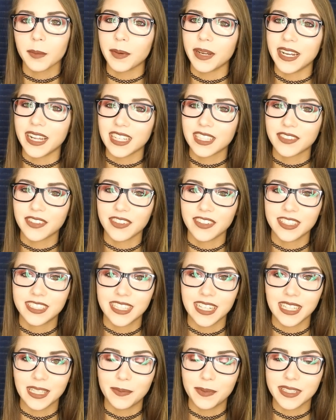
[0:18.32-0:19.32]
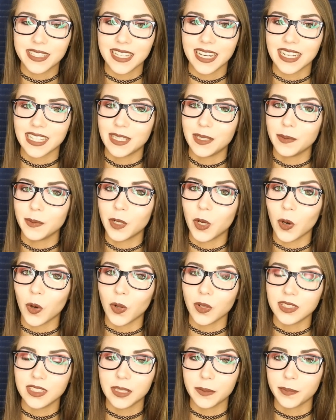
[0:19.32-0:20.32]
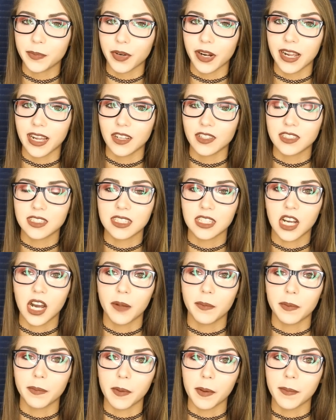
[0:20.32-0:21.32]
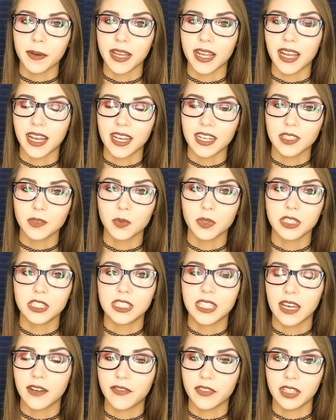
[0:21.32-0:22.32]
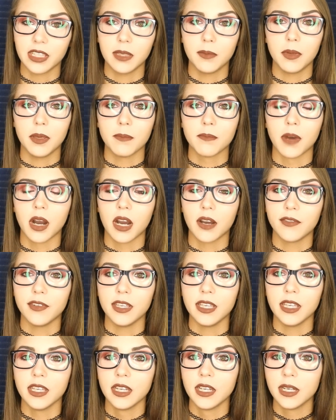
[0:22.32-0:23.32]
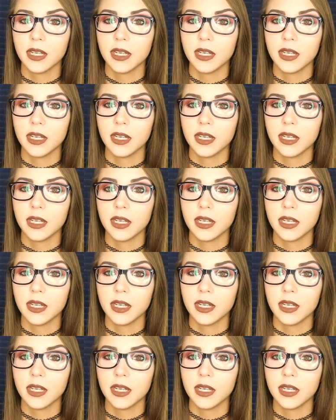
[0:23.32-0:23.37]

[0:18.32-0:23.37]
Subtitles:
My next favorite shades besides golds and browns to complement my eyes would definitely be mauve-y